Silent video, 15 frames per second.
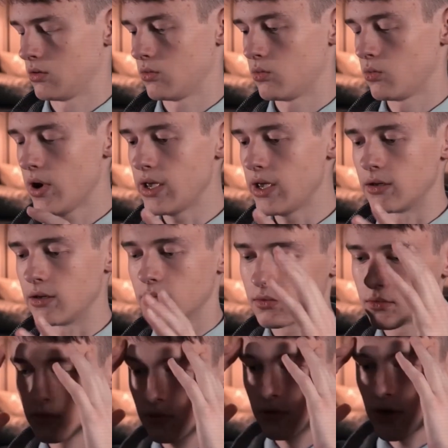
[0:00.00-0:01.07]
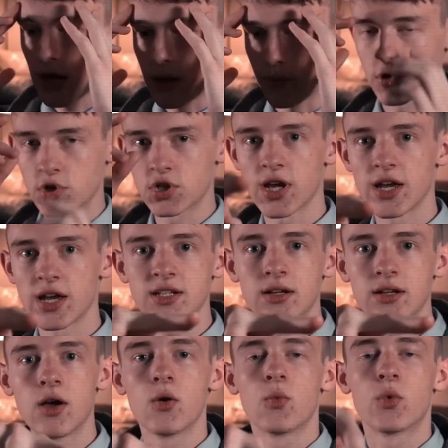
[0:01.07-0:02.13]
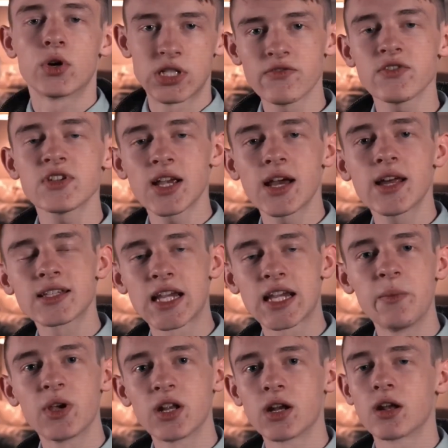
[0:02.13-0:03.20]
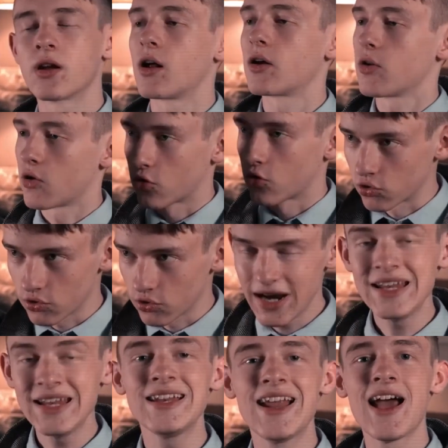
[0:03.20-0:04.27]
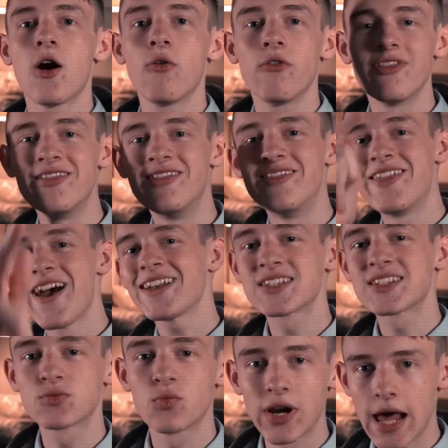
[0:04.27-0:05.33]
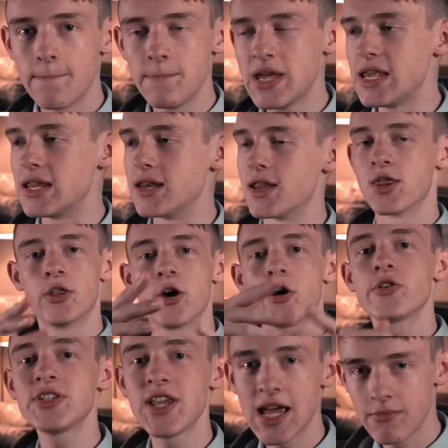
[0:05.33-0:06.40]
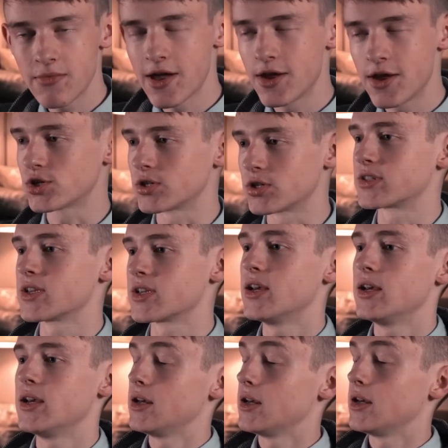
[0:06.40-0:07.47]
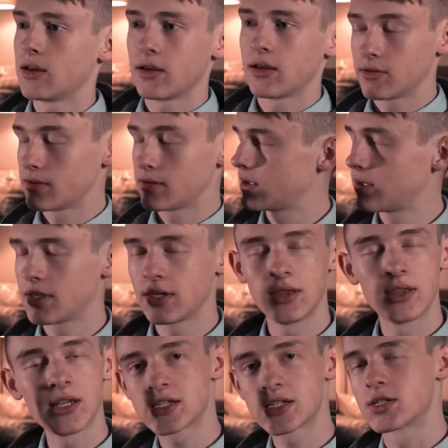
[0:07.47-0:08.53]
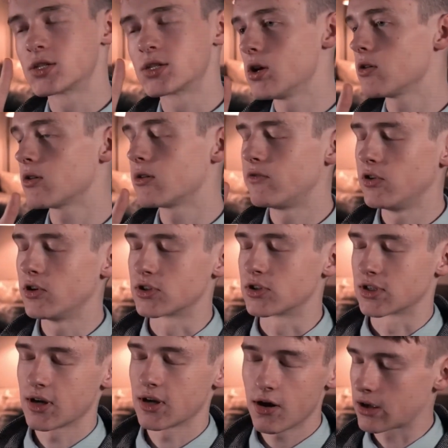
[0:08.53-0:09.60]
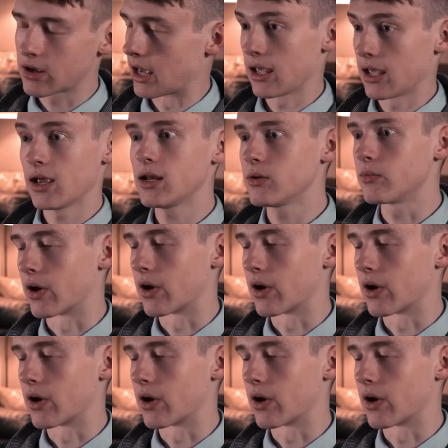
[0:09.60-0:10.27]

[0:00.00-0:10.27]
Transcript: Wait. Wait. Crap, which side's it gonna- Whichever side is coming in on right now, that's what I mean. Those animations. This is so confusing. Okay, anyway.